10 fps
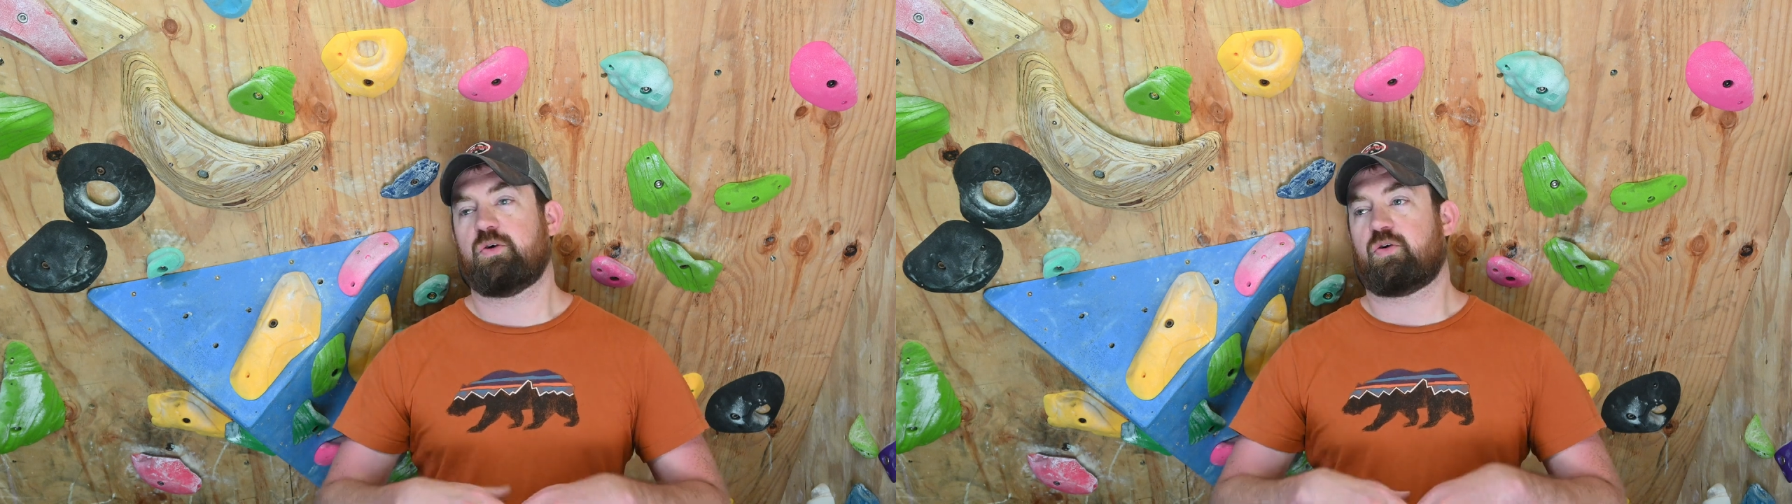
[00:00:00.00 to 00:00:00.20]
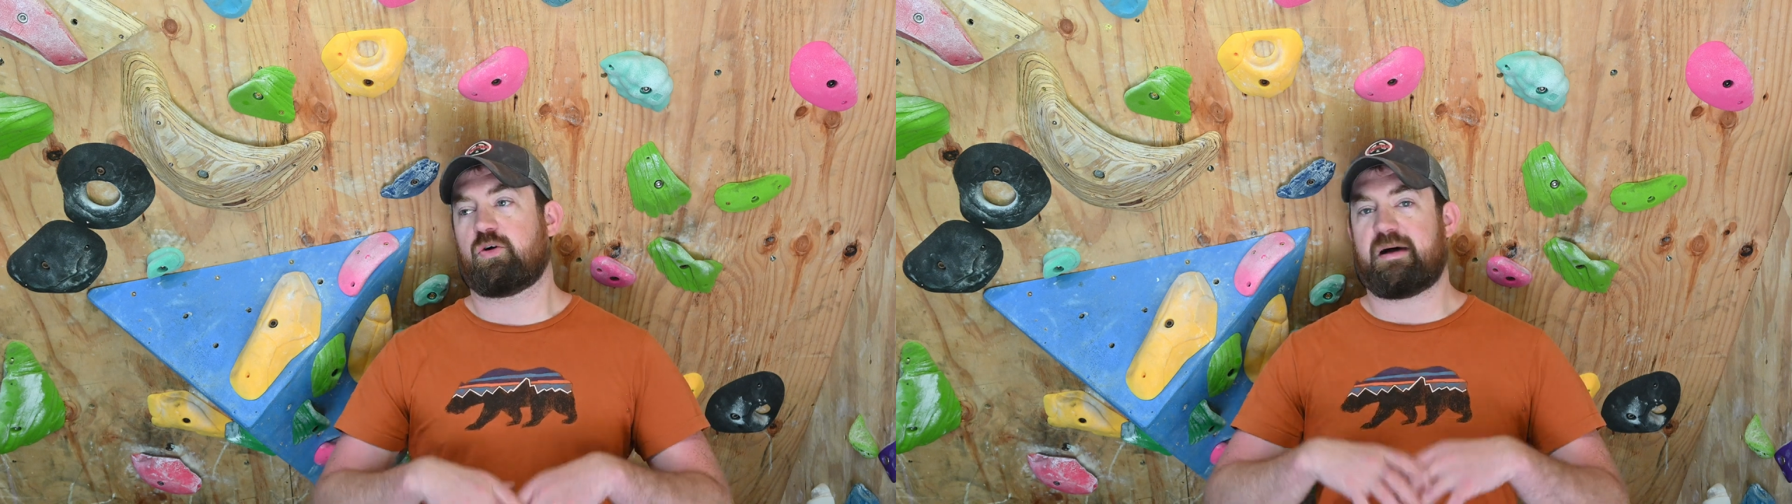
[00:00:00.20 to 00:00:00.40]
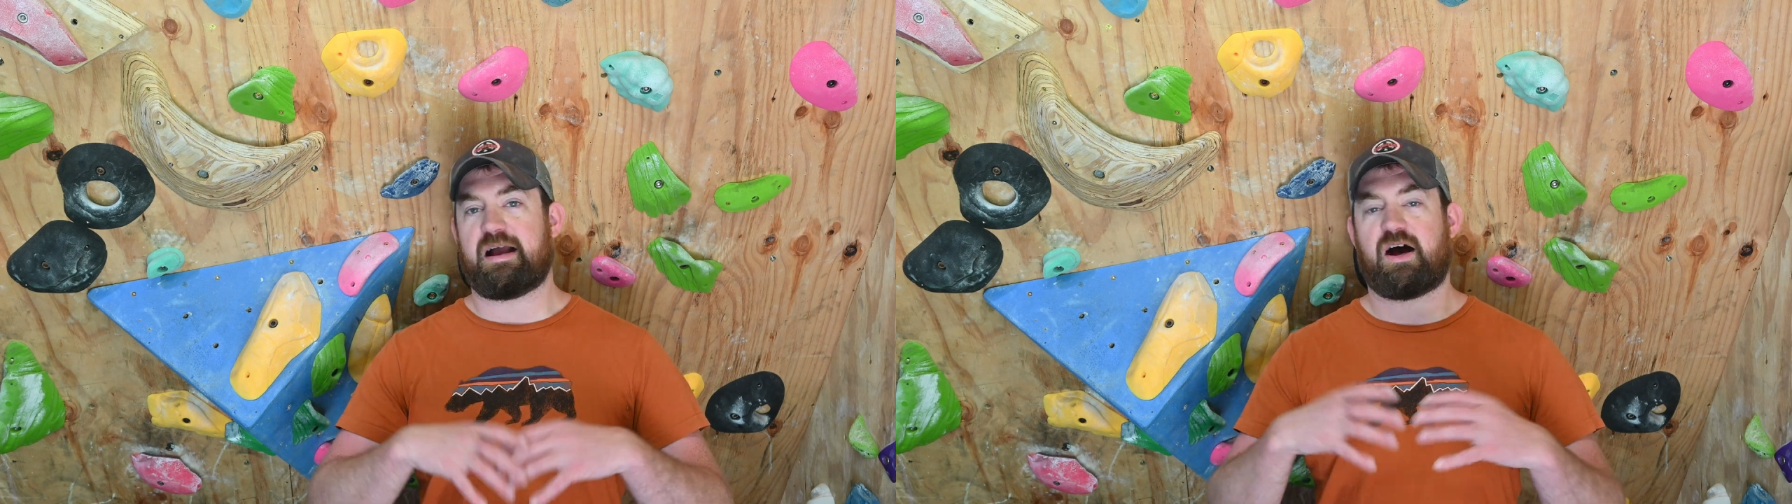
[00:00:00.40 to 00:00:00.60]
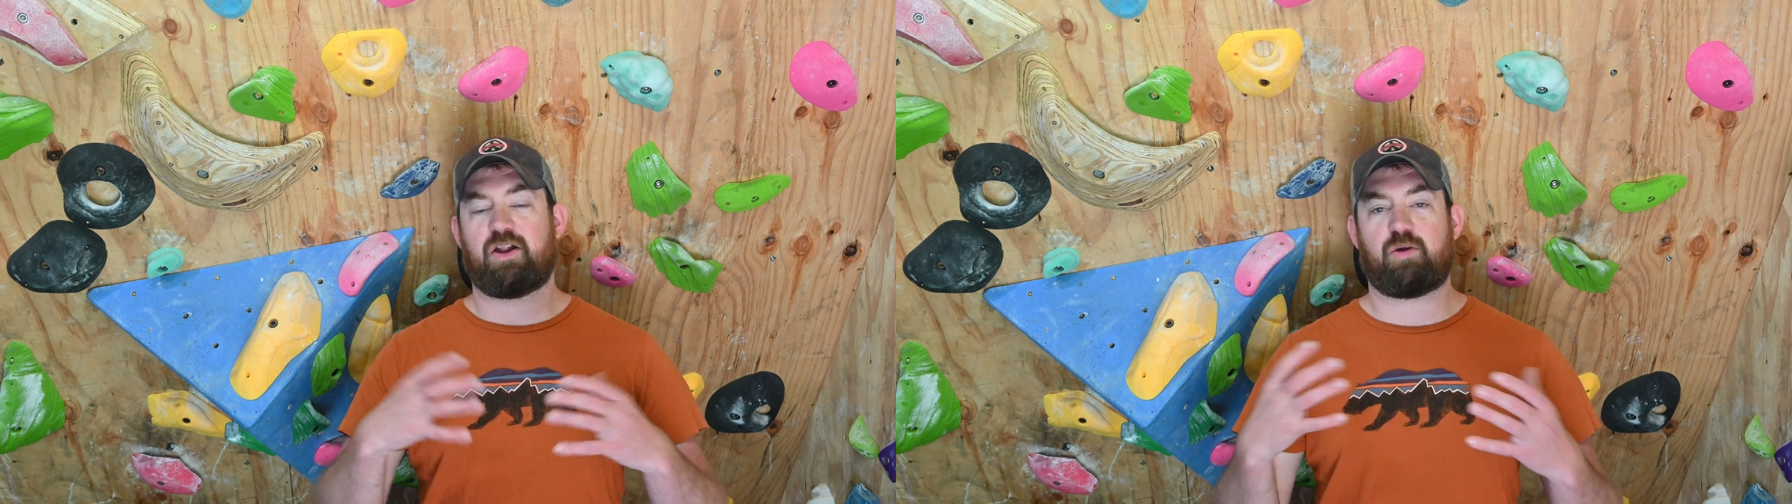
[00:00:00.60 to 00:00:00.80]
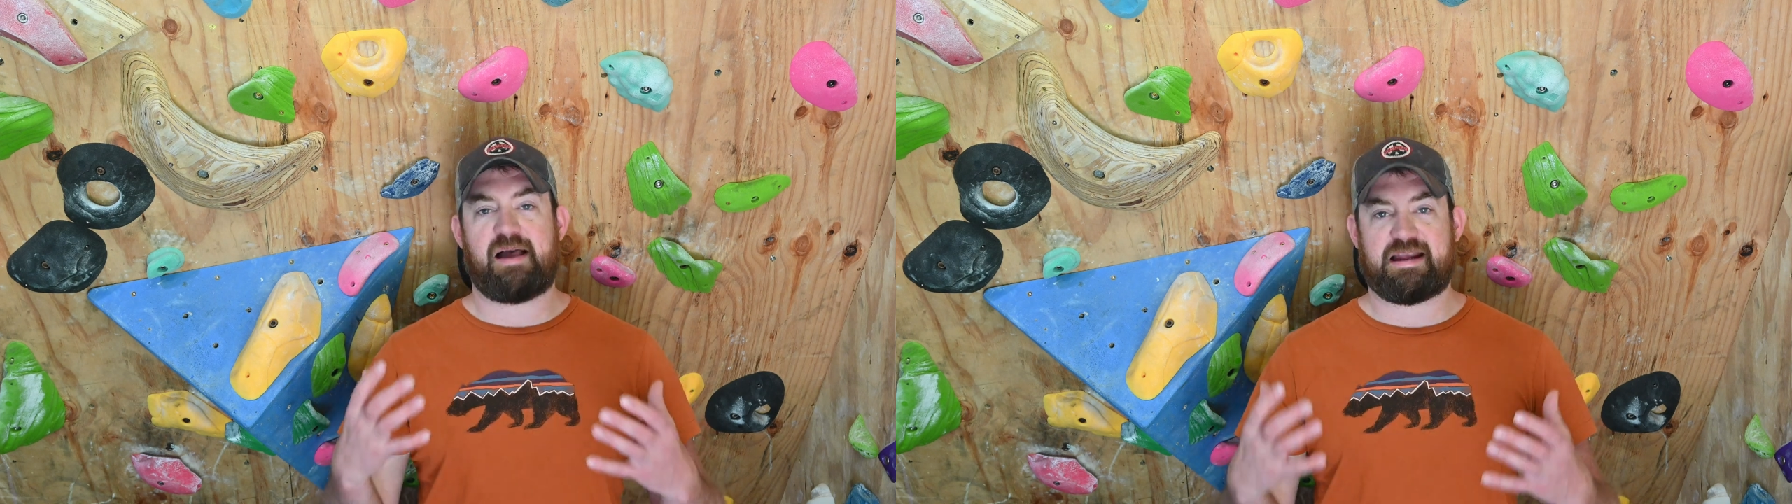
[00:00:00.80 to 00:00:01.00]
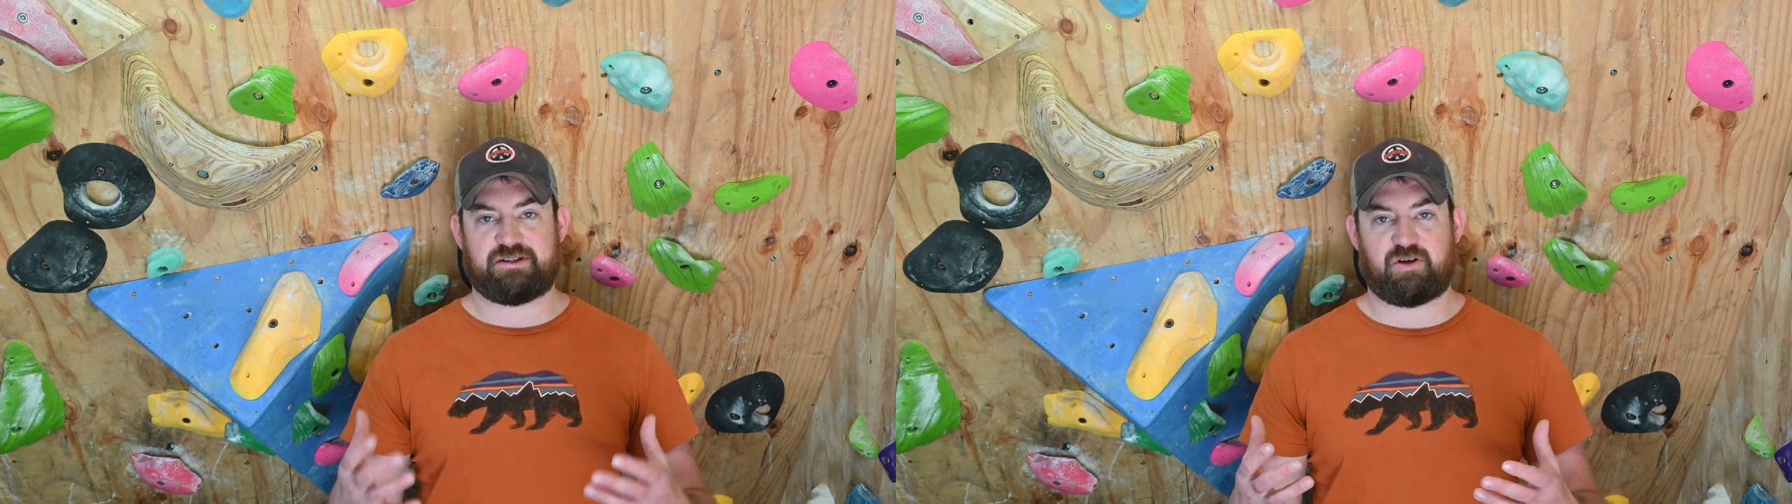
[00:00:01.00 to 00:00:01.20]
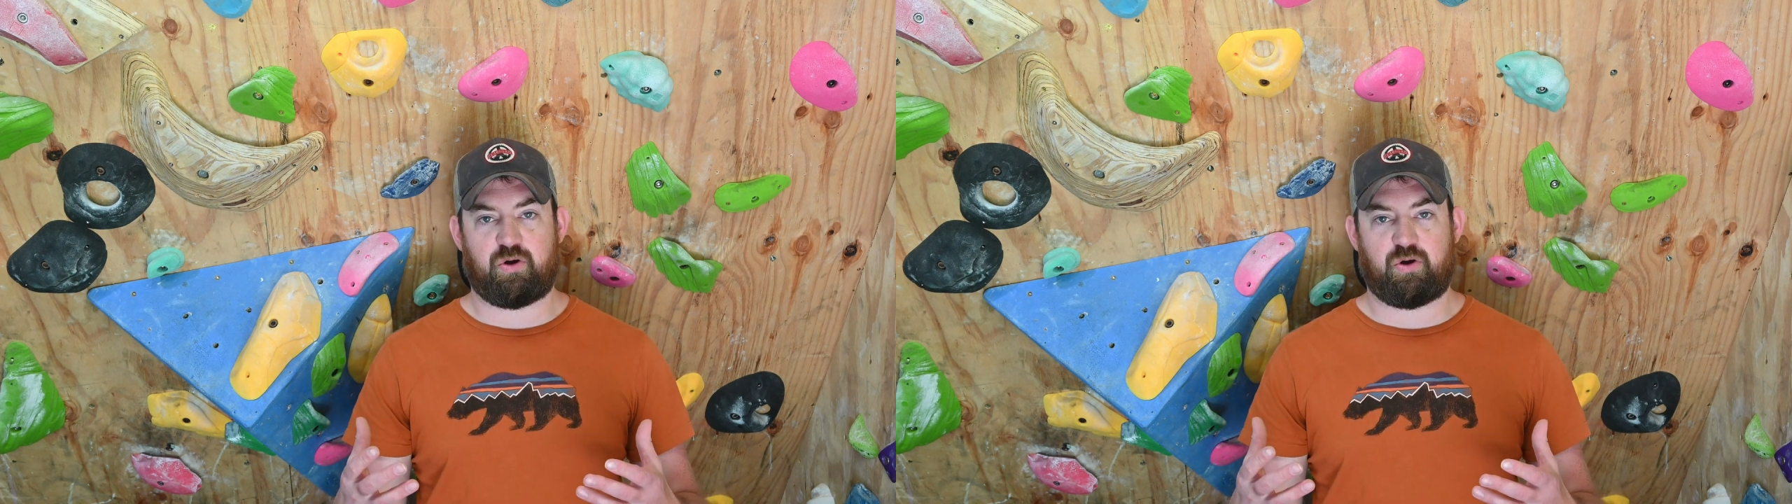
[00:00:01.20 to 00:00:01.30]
or by hollow backing their